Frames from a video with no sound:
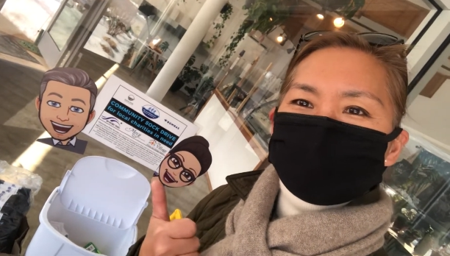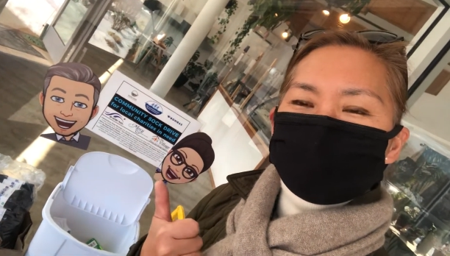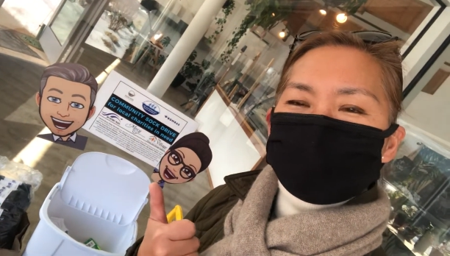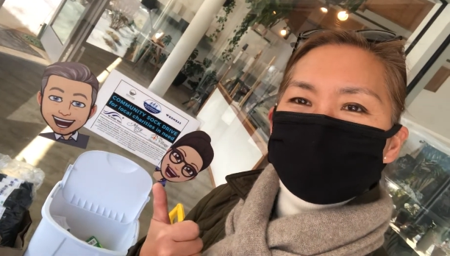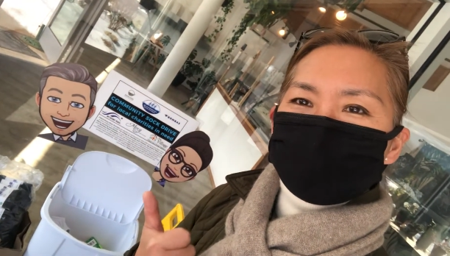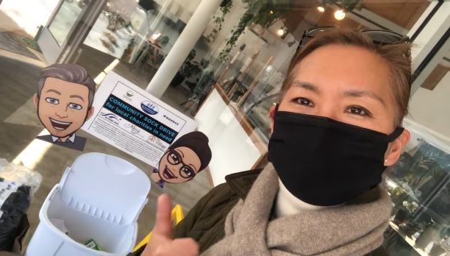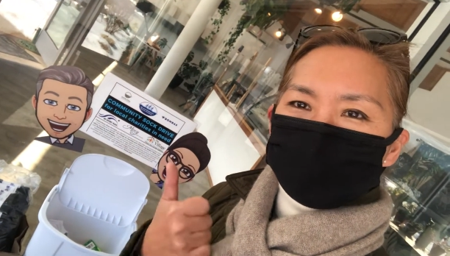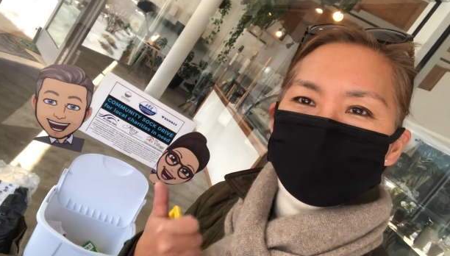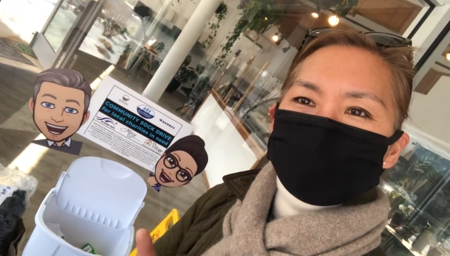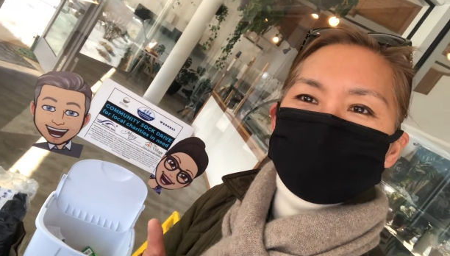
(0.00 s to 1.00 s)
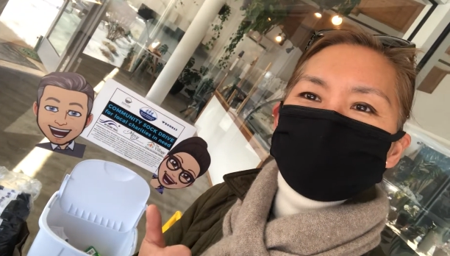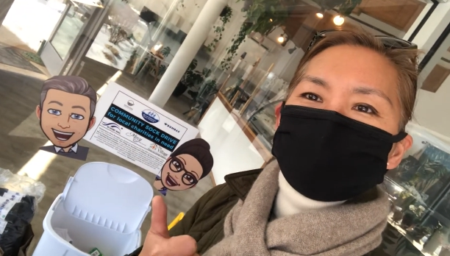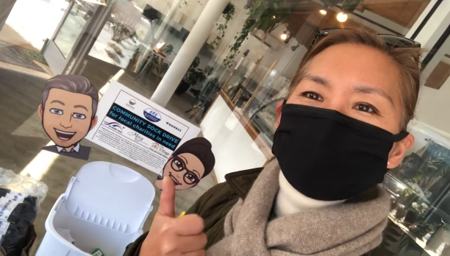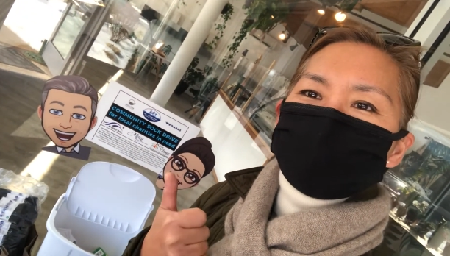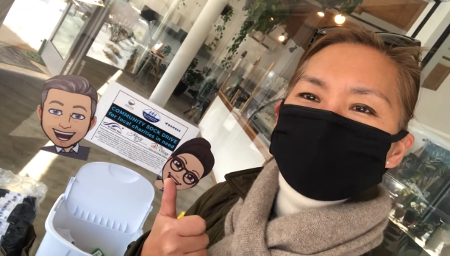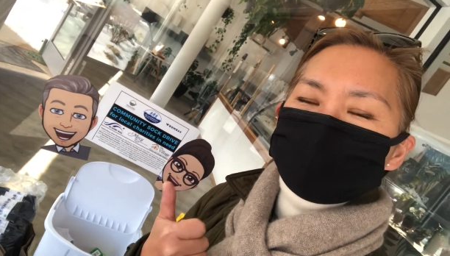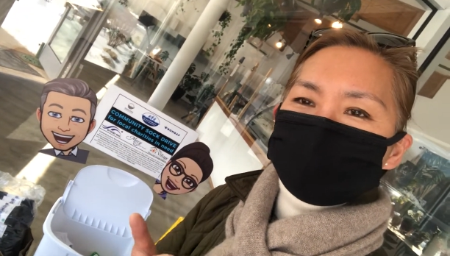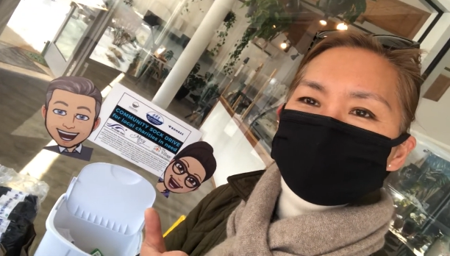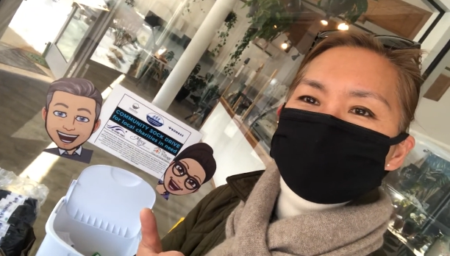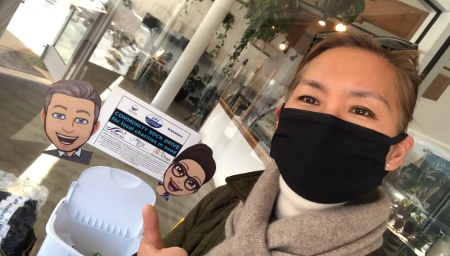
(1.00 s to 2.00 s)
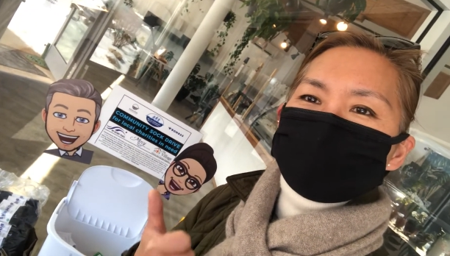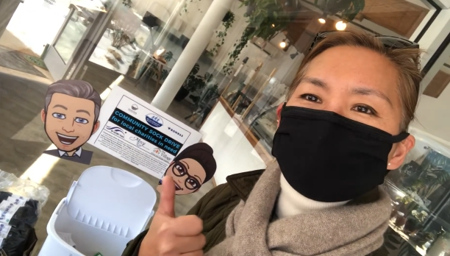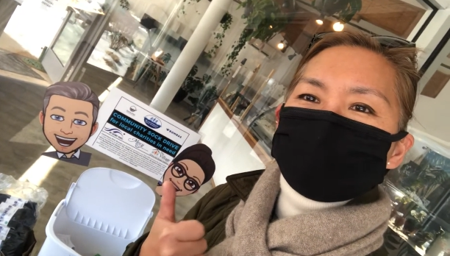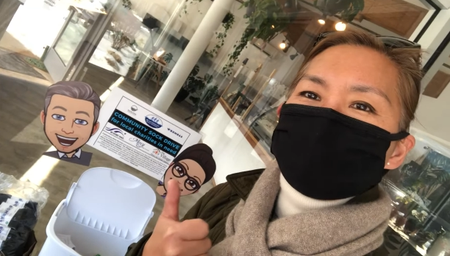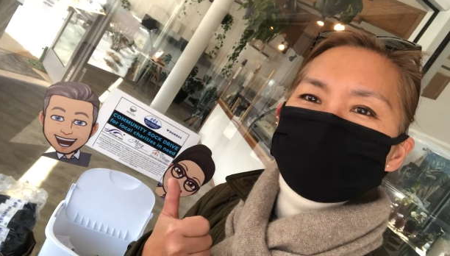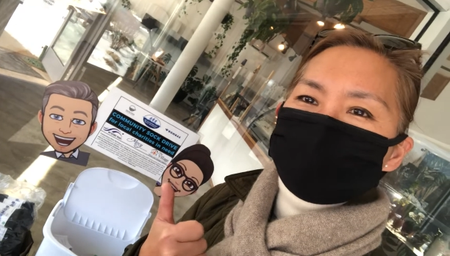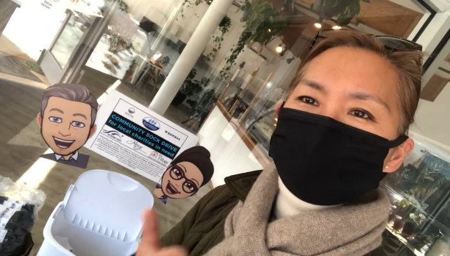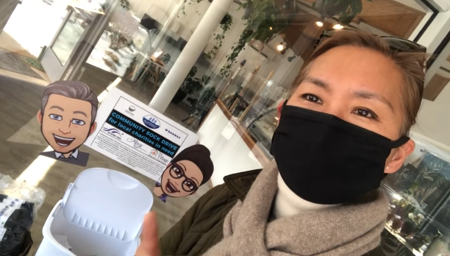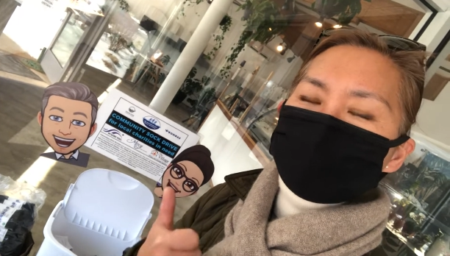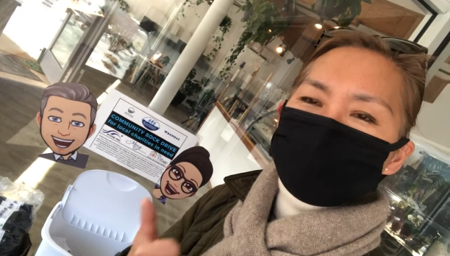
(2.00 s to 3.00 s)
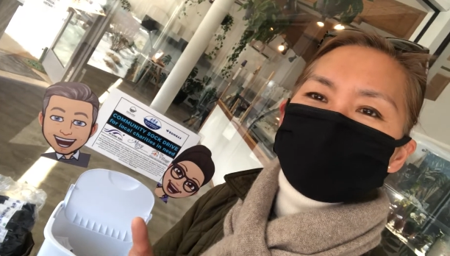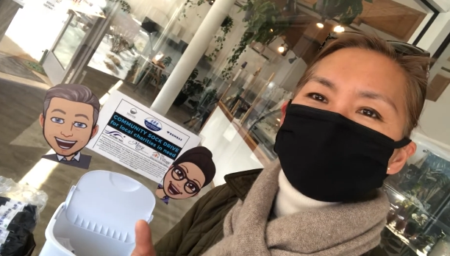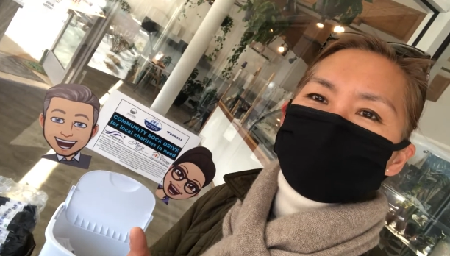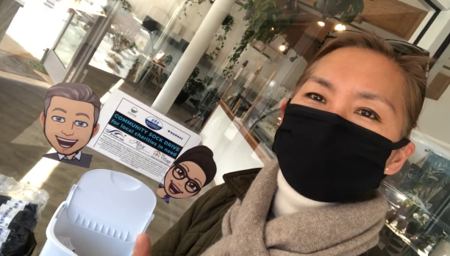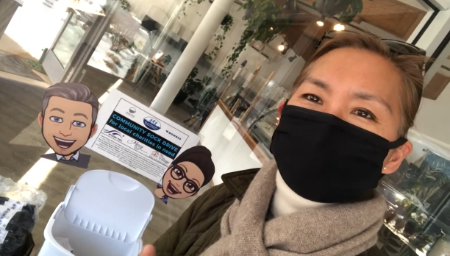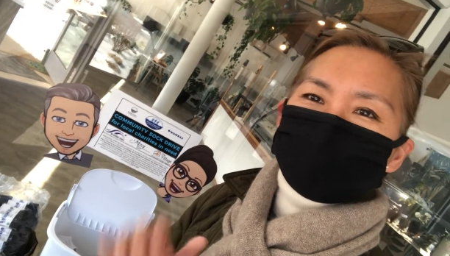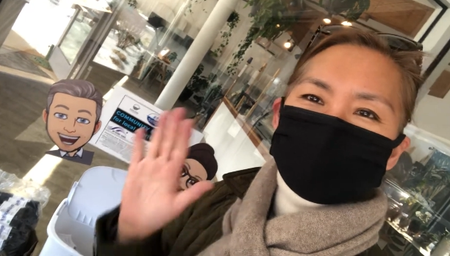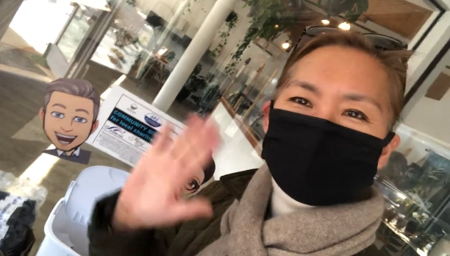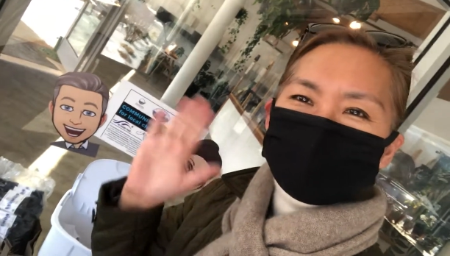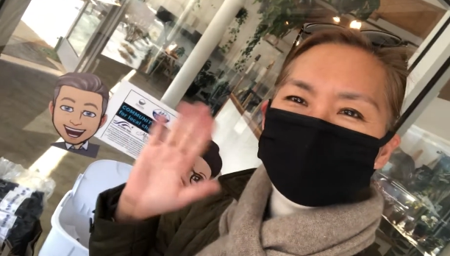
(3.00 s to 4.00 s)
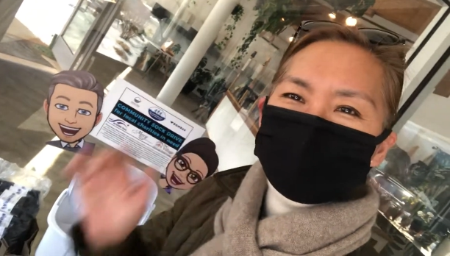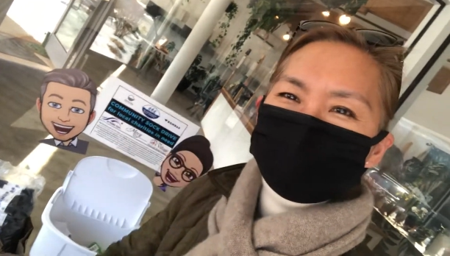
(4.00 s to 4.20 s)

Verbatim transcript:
Speaker 1: Support your local businesses, your own neighbors. Thank you,